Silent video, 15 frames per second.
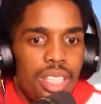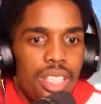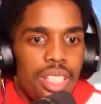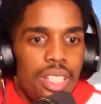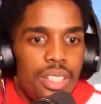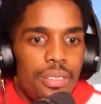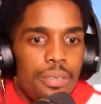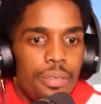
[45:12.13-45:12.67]

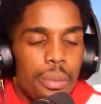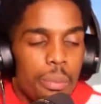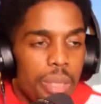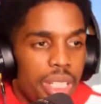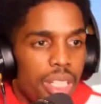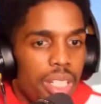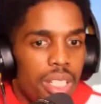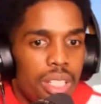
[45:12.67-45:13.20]
for
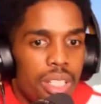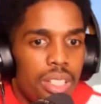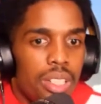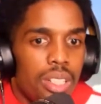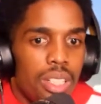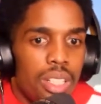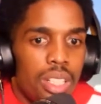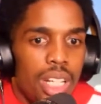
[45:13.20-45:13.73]
me,
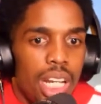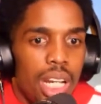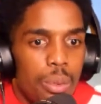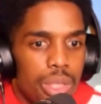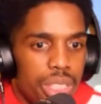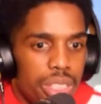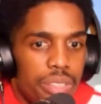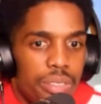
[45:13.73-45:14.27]
I was
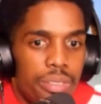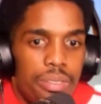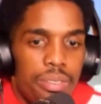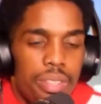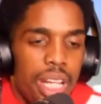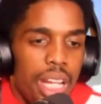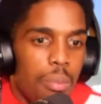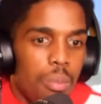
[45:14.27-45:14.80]
just
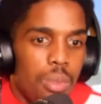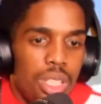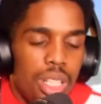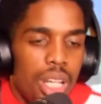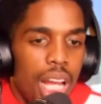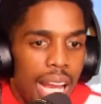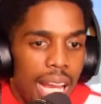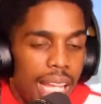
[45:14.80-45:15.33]
I'm
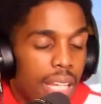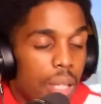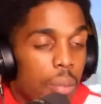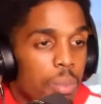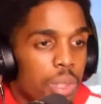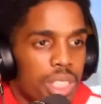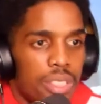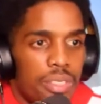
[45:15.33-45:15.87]
I am
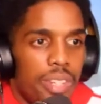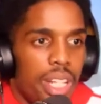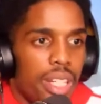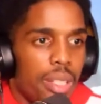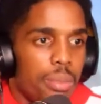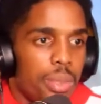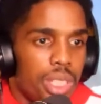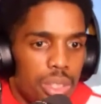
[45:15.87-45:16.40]
just fed
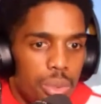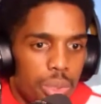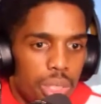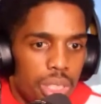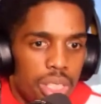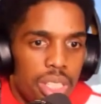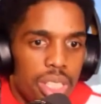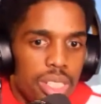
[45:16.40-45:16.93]
up just with
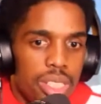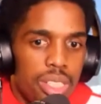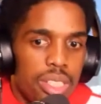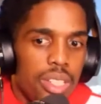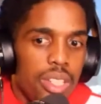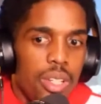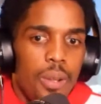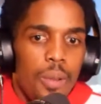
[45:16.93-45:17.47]
this.
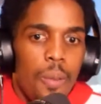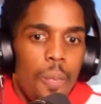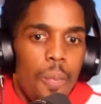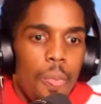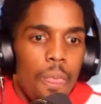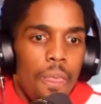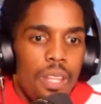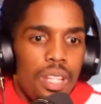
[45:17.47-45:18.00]

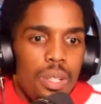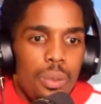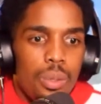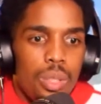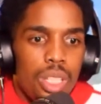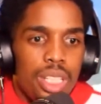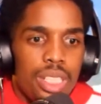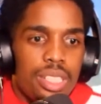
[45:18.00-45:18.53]

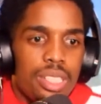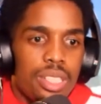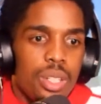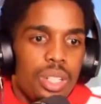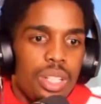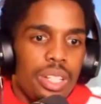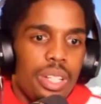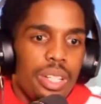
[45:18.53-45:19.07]
It's
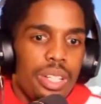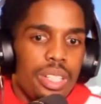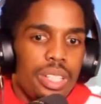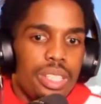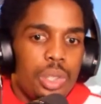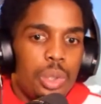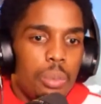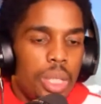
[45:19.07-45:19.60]

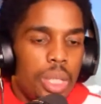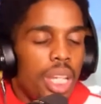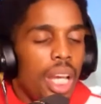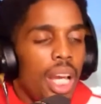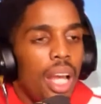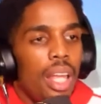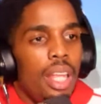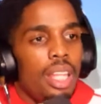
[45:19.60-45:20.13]
to me,
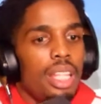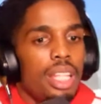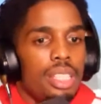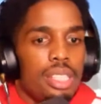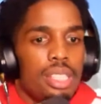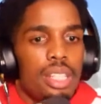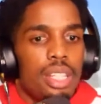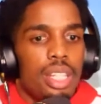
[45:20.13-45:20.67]
I, this is
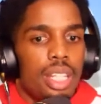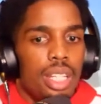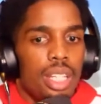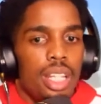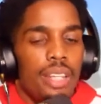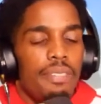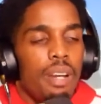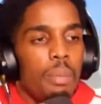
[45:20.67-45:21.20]
the thing.
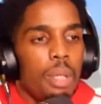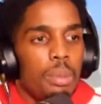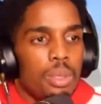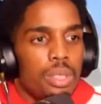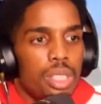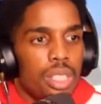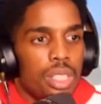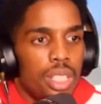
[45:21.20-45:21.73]
If I'm able
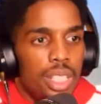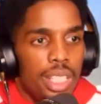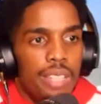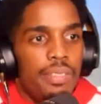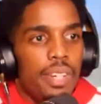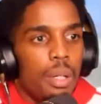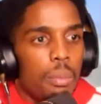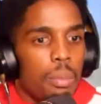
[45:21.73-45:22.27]
to live
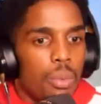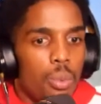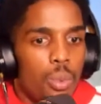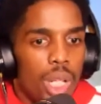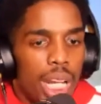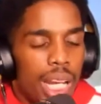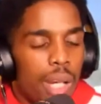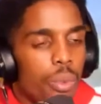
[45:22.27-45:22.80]
out what
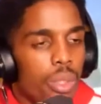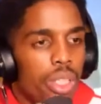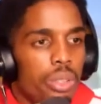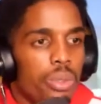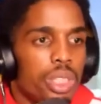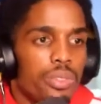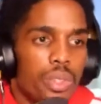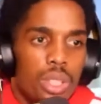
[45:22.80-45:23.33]
I want to do
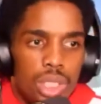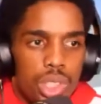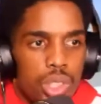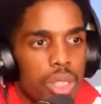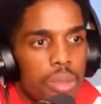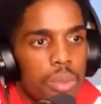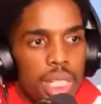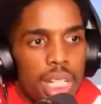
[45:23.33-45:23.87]
as far as
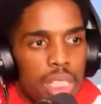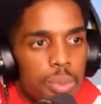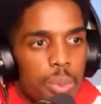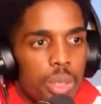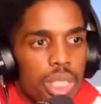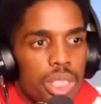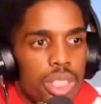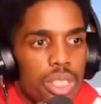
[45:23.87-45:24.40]
dreams and
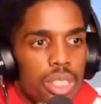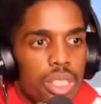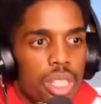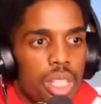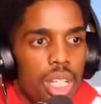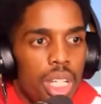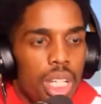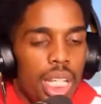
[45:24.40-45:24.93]
aspirations
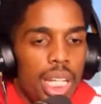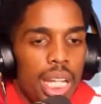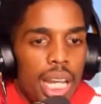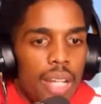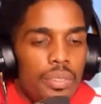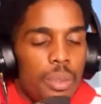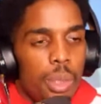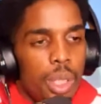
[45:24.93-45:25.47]
and not have
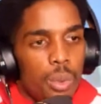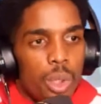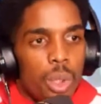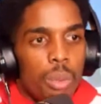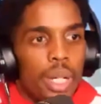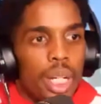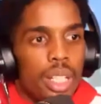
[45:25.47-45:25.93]
to be a robot,